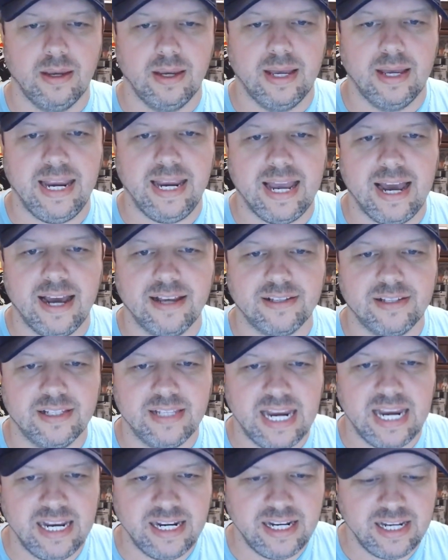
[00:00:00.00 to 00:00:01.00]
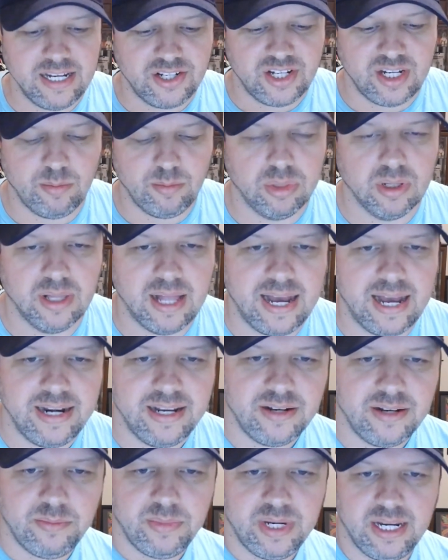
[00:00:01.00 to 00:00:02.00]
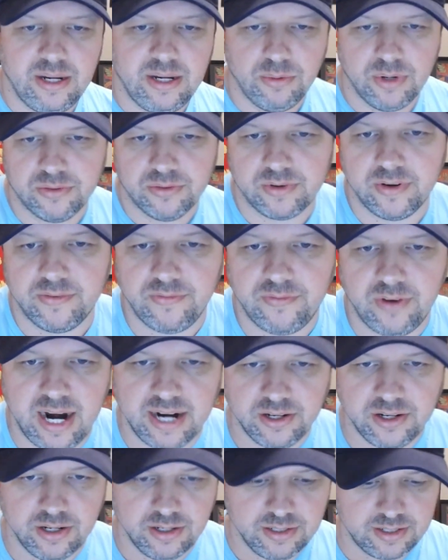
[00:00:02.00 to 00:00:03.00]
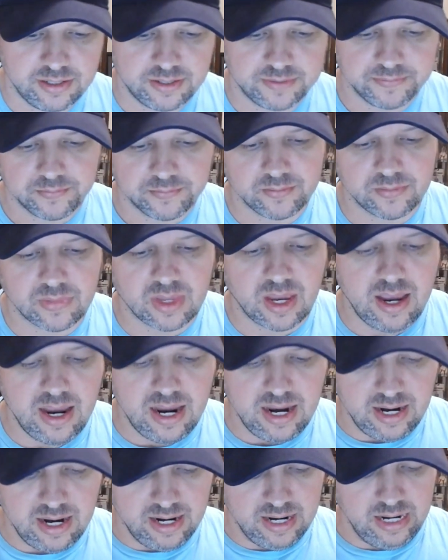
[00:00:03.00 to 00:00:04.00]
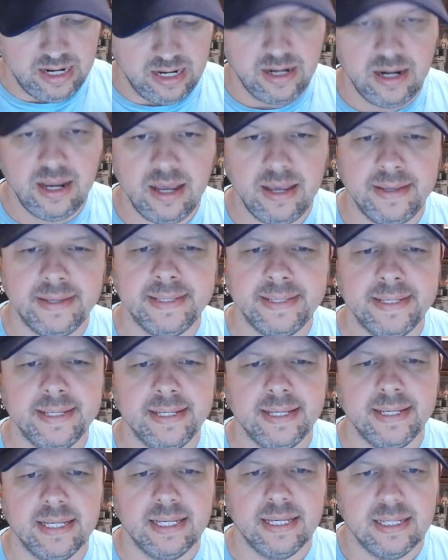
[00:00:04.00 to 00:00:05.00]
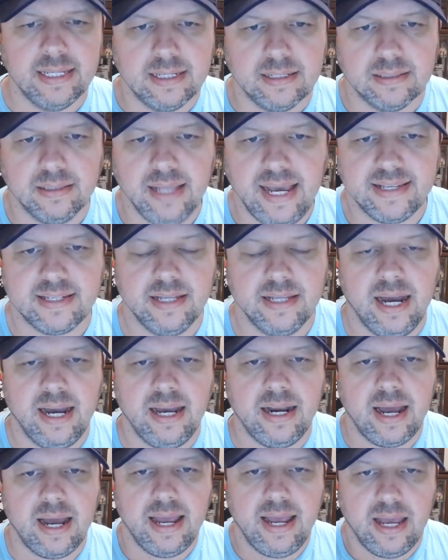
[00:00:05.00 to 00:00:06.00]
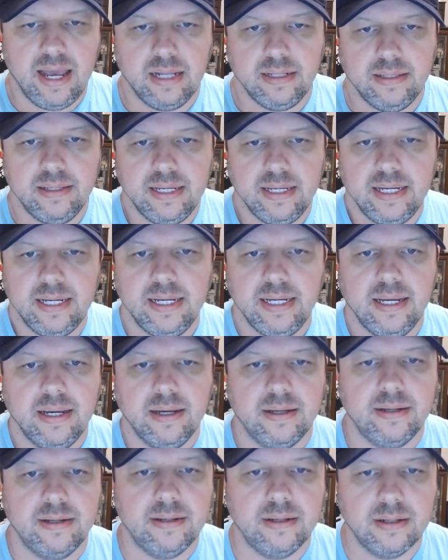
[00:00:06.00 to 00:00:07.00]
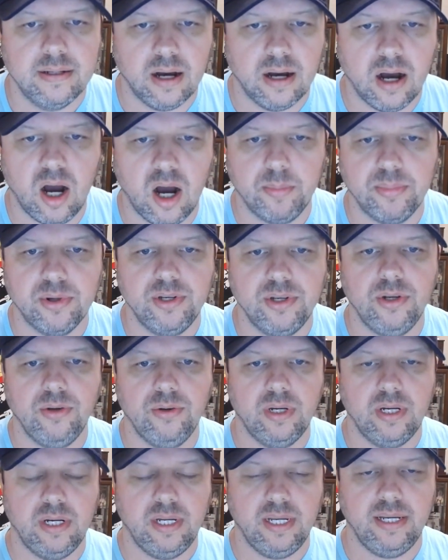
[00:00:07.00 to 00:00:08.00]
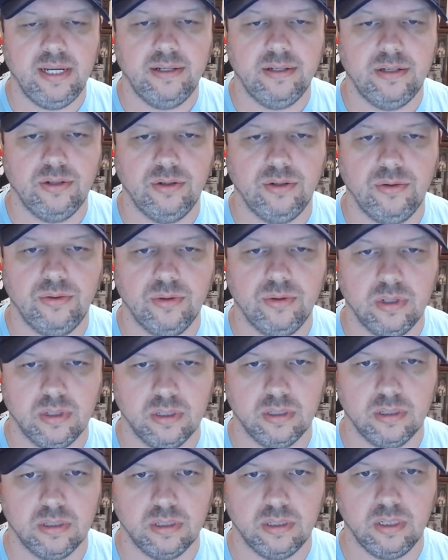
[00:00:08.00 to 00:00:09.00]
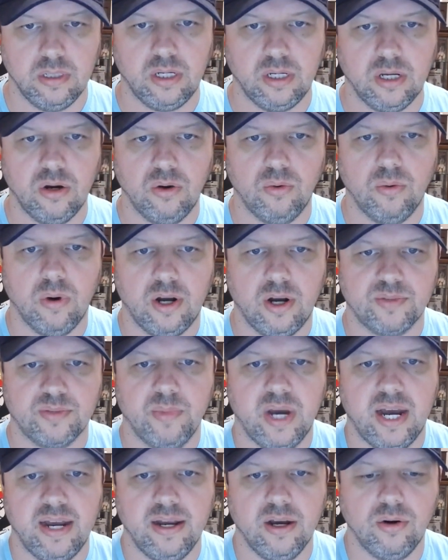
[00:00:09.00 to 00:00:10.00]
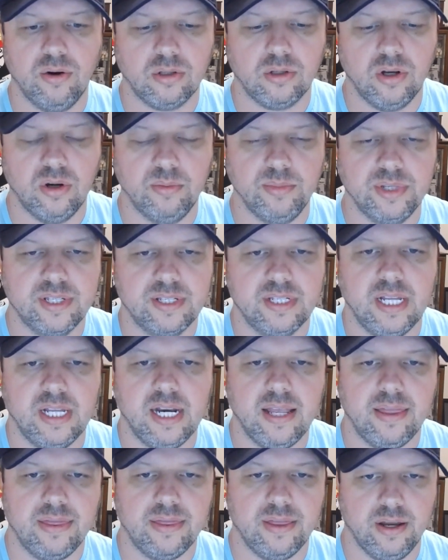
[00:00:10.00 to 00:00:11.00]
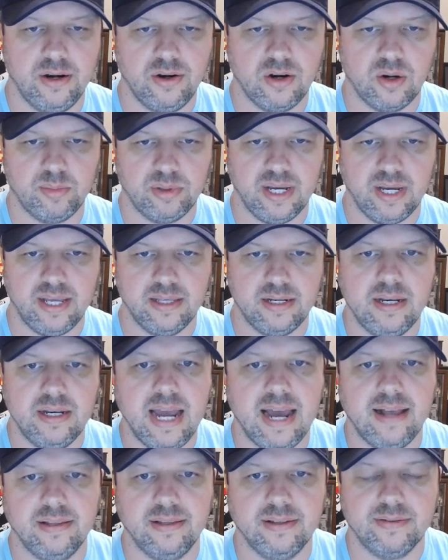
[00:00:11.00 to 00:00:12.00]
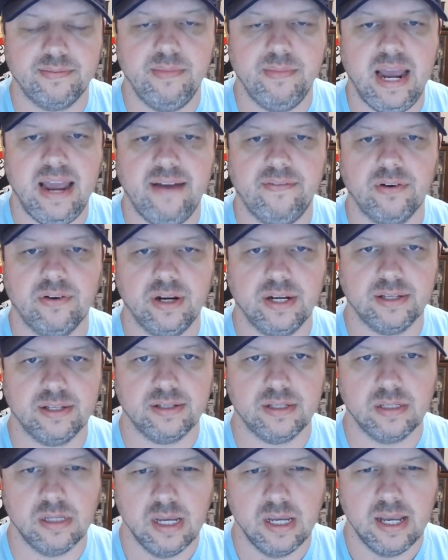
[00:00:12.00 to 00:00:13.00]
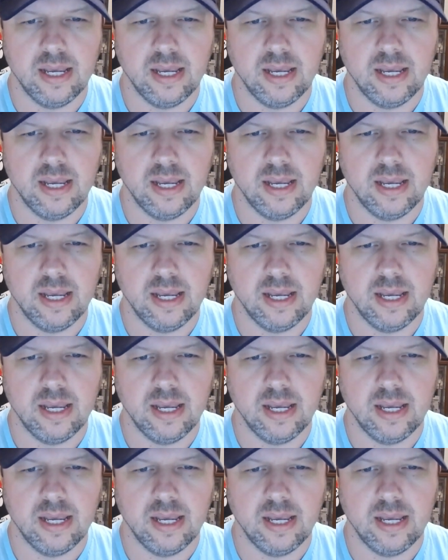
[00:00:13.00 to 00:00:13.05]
Hey guys, it's Andy. She blinded me with refractors. And last night I had the opportunity to go watch my Oklahoma City Thunder play the Dallas Mavericks.